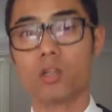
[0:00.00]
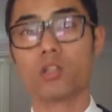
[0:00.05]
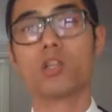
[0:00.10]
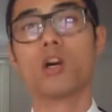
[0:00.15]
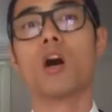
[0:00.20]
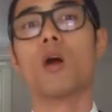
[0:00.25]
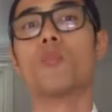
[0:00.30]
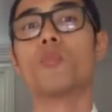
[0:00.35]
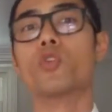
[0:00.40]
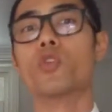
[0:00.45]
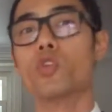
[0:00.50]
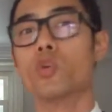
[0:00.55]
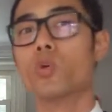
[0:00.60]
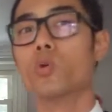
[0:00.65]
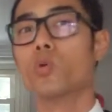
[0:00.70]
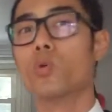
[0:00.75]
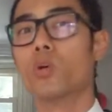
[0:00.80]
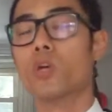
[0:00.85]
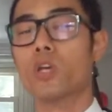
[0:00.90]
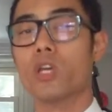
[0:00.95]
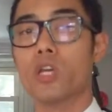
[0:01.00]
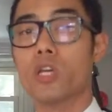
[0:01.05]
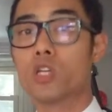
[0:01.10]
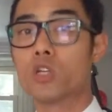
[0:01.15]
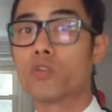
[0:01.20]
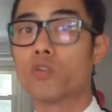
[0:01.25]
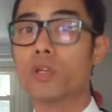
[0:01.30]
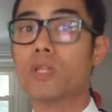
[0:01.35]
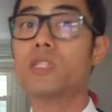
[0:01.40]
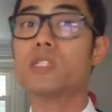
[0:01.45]
to help you
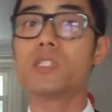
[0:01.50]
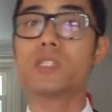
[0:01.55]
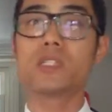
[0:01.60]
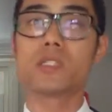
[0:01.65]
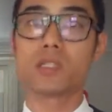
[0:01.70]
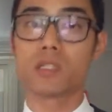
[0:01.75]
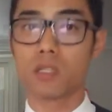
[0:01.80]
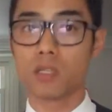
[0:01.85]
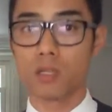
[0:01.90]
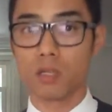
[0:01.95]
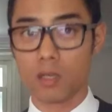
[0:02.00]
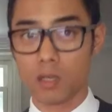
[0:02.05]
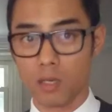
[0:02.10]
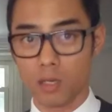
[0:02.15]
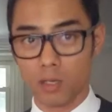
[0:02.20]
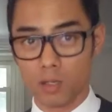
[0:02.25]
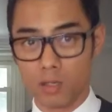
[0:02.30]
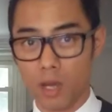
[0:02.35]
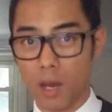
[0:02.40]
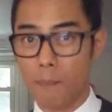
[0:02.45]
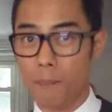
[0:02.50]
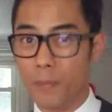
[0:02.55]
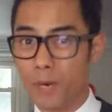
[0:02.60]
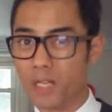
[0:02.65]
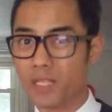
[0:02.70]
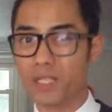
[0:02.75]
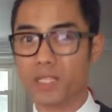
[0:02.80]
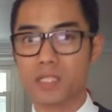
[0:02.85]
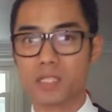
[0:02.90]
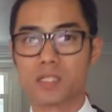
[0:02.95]
increase the
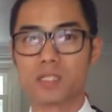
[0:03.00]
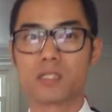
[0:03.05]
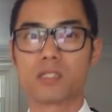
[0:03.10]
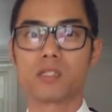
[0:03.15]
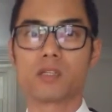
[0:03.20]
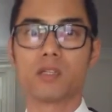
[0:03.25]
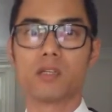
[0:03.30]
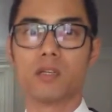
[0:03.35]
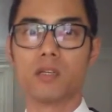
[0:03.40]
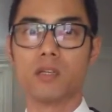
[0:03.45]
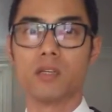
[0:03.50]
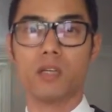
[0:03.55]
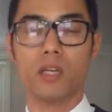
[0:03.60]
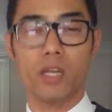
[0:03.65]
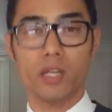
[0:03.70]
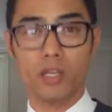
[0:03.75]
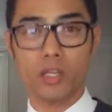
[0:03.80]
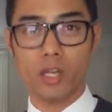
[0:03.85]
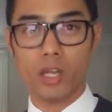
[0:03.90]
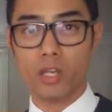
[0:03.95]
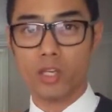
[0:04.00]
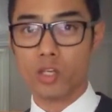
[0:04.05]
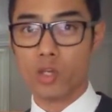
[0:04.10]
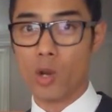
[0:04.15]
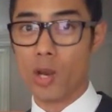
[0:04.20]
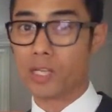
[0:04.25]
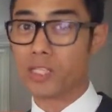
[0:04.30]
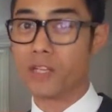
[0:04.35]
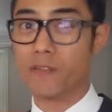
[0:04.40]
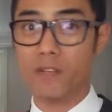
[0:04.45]
abundance in
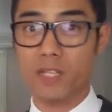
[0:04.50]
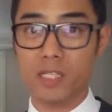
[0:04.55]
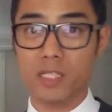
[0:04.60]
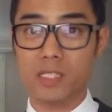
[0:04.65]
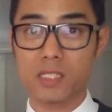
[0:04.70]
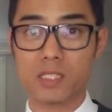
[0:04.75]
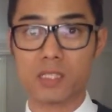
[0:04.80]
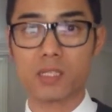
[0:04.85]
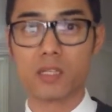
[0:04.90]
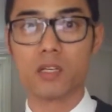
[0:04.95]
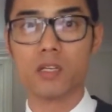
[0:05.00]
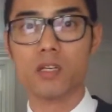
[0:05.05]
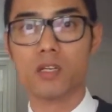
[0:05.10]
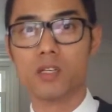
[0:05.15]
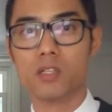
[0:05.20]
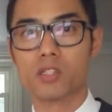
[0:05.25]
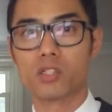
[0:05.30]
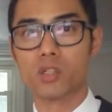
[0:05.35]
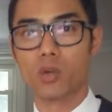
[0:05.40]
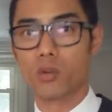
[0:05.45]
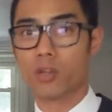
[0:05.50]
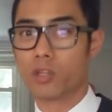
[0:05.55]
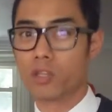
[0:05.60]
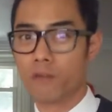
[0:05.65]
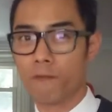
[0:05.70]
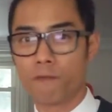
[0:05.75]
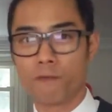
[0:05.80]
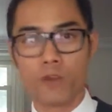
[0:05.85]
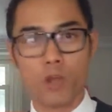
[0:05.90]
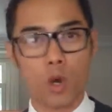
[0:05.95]
your activities, so that the
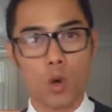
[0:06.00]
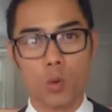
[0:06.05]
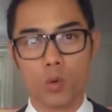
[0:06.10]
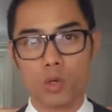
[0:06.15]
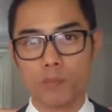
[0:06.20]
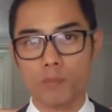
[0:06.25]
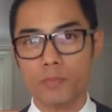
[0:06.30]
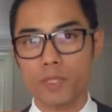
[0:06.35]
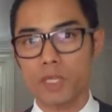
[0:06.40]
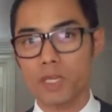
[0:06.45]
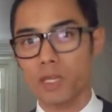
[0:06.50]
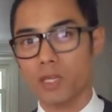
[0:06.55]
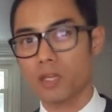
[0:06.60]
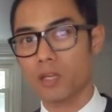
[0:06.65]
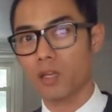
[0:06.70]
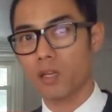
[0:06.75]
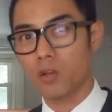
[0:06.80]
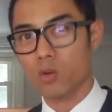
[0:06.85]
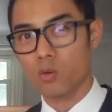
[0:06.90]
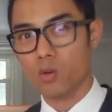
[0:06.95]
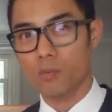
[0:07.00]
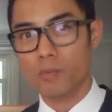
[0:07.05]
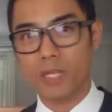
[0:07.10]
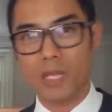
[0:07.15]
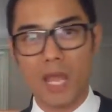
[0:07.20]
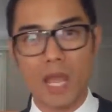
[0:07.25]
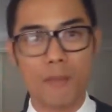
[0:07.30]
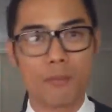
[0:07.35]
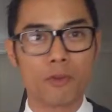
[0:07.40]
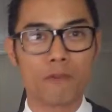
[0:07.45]
flow would be
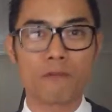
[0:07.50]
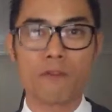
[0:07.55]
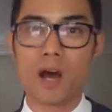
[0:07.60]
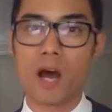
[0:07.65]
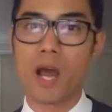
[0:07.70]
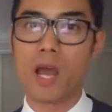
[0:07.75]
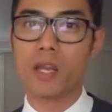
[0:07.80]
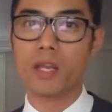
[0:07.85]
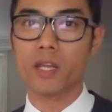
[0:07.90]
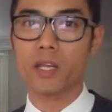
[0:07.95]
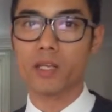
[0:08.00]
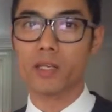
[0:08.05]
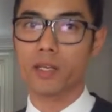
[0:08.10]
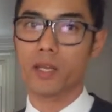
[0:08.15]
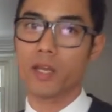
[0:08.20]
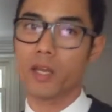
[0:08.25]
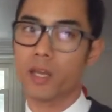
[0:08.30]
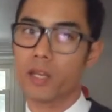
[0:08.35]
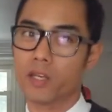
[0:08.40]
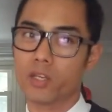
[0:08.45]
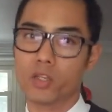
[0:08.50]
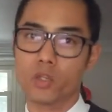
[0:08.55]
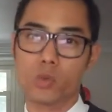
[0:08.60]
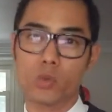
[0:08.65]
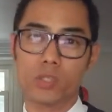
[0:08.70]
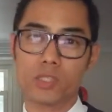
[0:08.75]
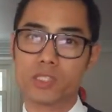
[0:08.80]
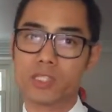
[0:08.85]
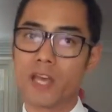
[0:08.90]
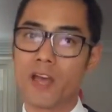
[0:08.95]
amplified, and you
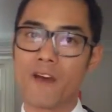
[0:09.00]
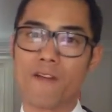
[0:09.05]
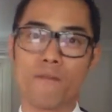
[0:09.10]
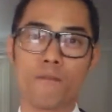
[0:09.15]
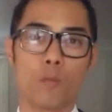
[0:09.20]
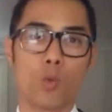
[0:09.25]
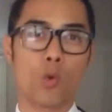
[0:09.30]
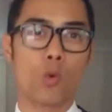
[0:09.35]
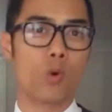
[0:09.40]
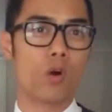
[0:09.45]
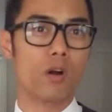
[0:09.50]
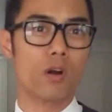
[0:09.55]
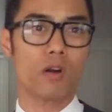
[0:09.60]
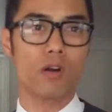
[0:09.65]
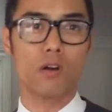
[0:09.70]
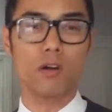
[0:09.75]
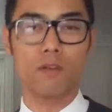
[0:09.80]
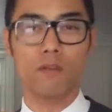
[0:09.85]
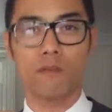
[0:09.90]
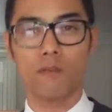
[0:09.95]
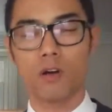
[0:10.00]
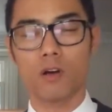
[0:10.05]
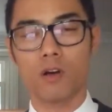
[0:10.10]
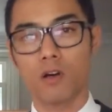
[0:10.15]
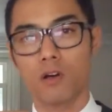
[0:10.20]
would just have more of